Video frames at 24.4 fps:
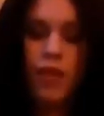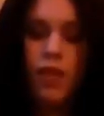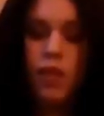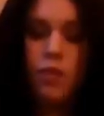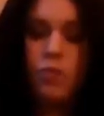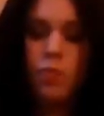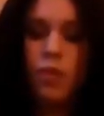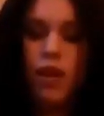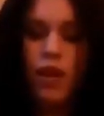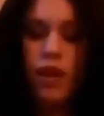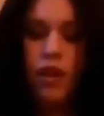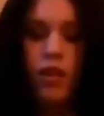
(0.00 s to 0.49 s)
This
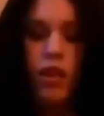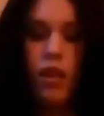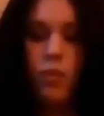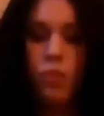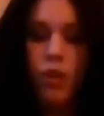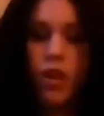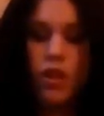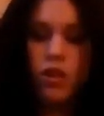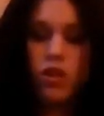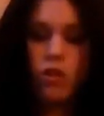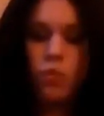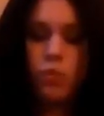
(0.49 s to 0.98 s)
is where the
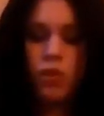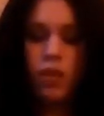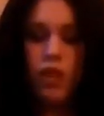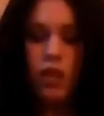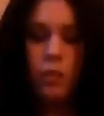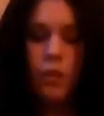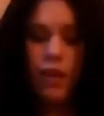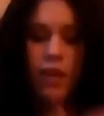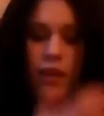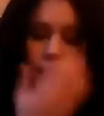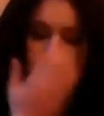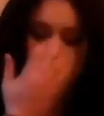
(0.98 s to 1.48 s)
breast cup's
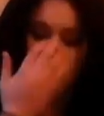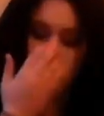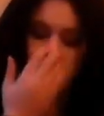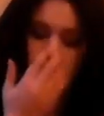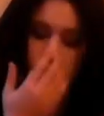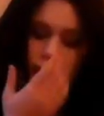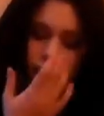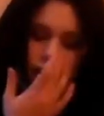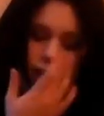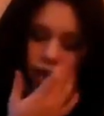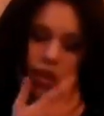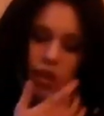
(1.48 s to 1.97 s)
going to be,
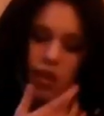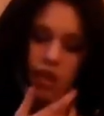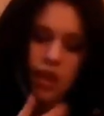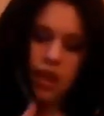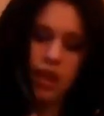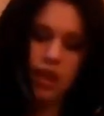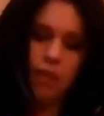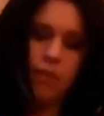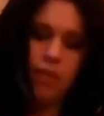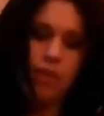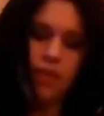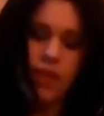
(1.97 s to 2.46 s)

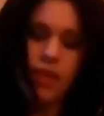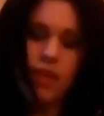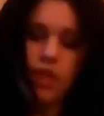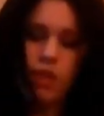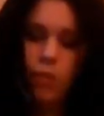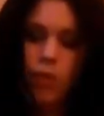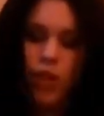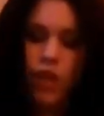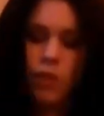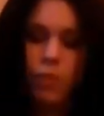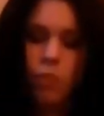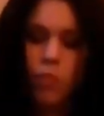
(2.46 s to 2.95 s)
and this
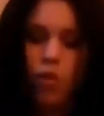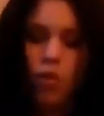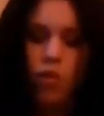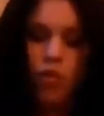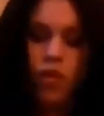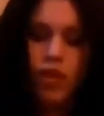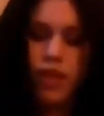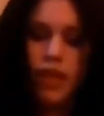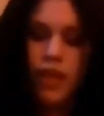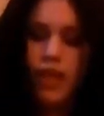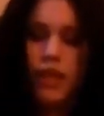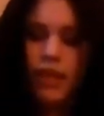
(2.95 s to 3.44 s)
is where you can put
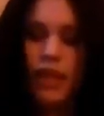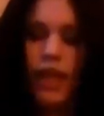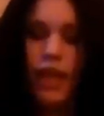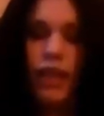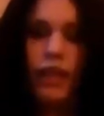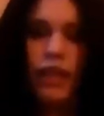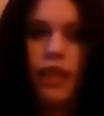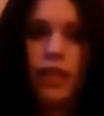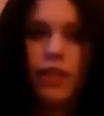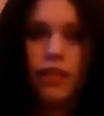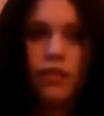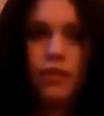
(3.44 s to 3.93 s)
all your
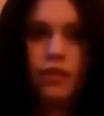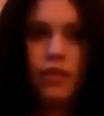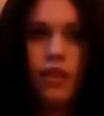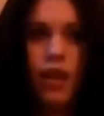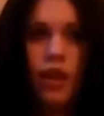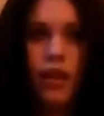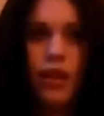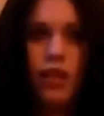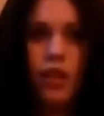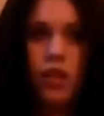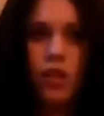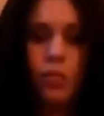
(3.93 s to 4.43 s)
detail in,
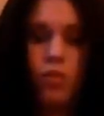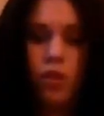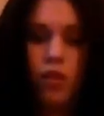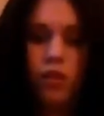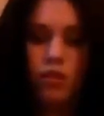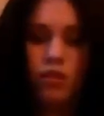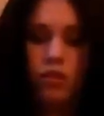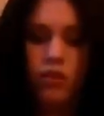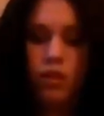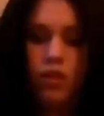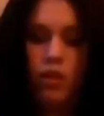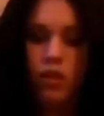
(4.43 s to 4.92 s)
anything you
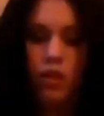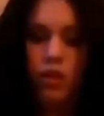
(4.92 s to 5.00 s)
want.